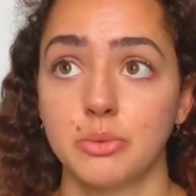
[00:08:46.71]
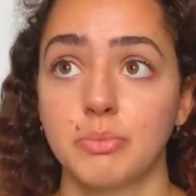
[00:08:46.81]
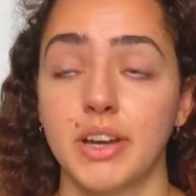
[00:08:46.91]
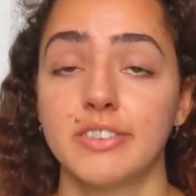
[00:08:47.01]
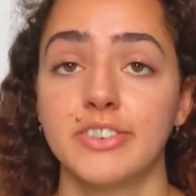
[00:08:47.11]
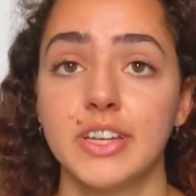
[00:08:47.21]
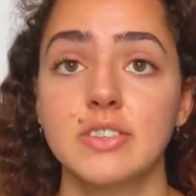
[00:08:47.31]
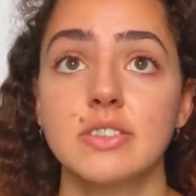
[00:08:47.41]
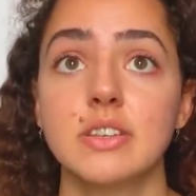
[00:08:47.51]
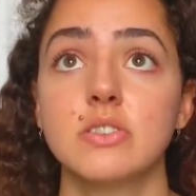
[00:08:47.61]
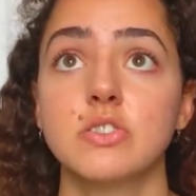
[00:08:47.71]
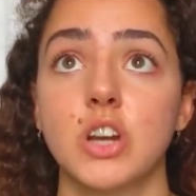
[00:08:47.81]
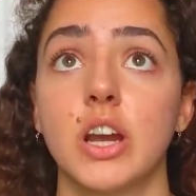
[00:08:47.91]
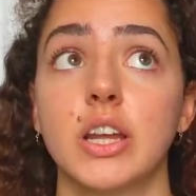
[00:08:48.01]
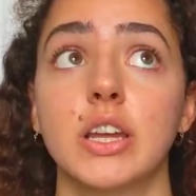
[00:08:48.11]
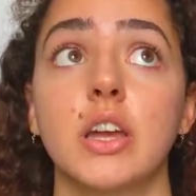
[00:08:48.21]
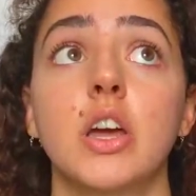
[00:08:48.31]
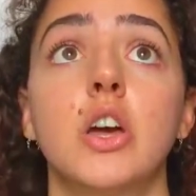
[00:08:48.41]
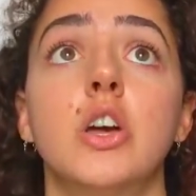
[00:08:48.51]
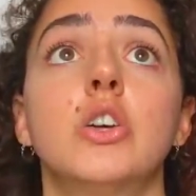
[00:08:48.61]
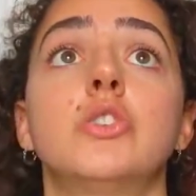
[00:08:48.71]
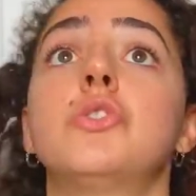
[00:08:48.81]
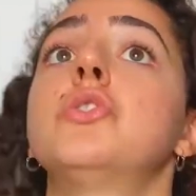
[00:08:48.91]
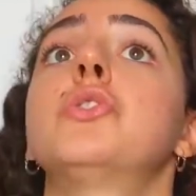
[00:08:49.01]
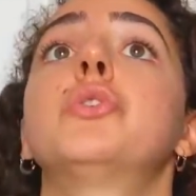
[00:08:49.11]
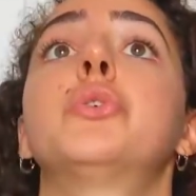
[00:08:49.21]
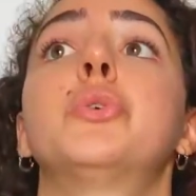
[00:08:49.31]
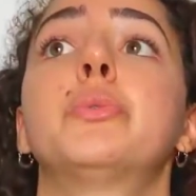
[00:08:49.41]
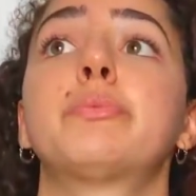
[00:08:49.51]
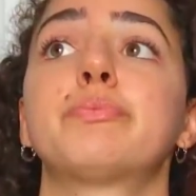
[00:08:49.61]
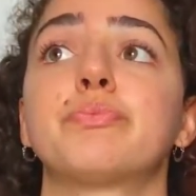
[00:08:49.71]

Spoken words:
My face is starting to